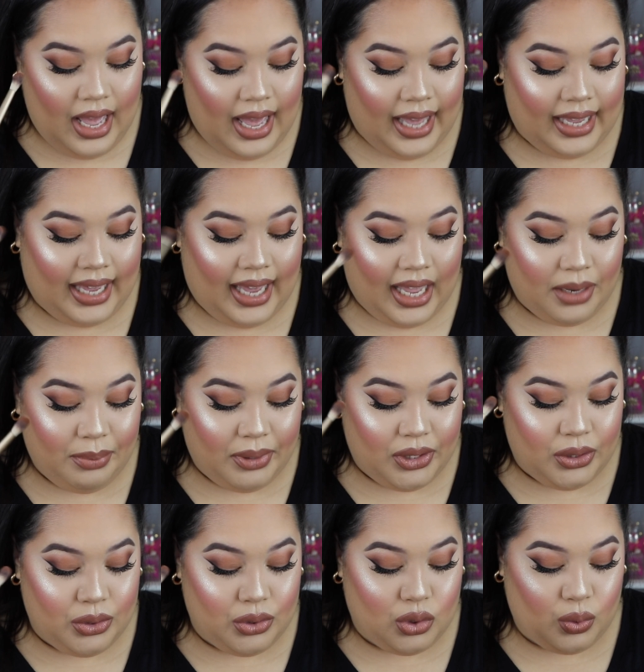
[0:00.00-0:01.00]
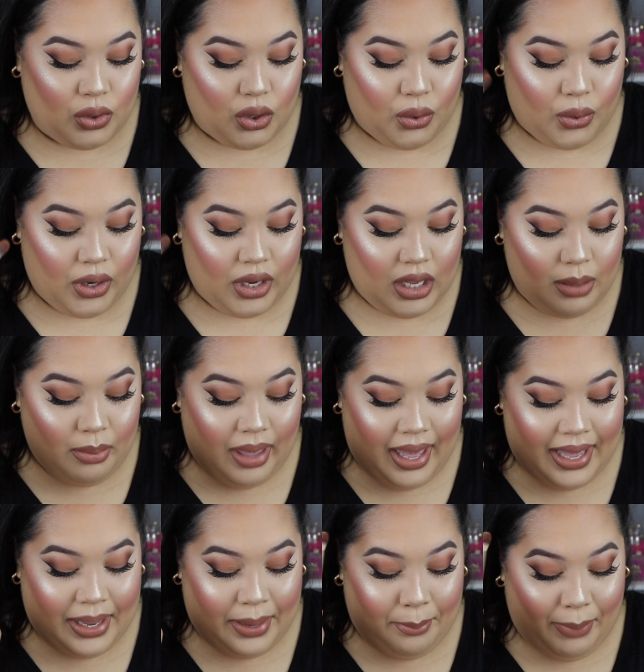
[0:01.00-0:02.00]
and can be used with cream
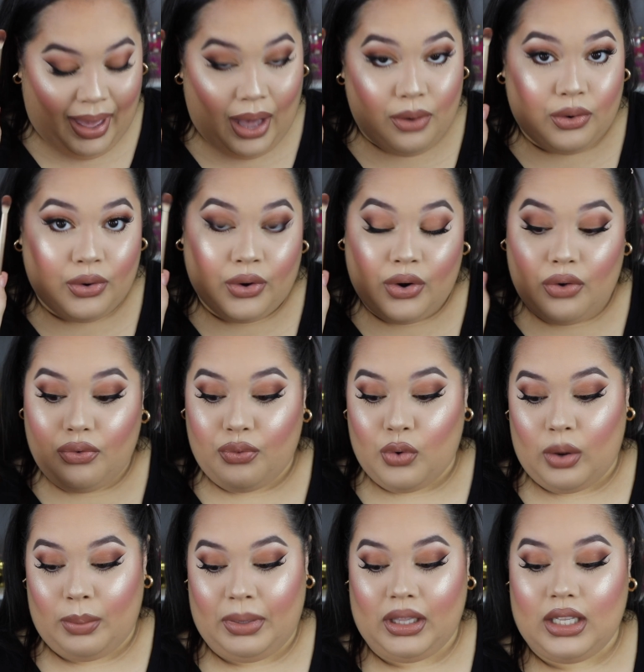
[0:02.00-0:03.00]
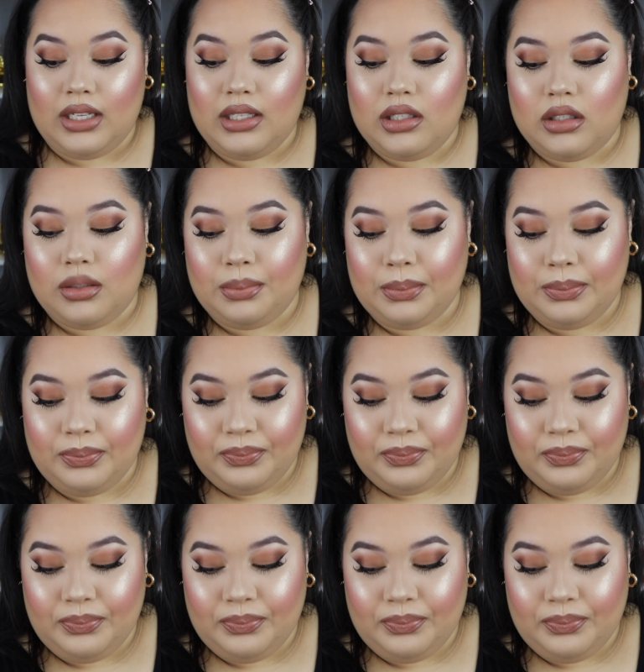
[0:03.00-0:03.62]
and powder formulas.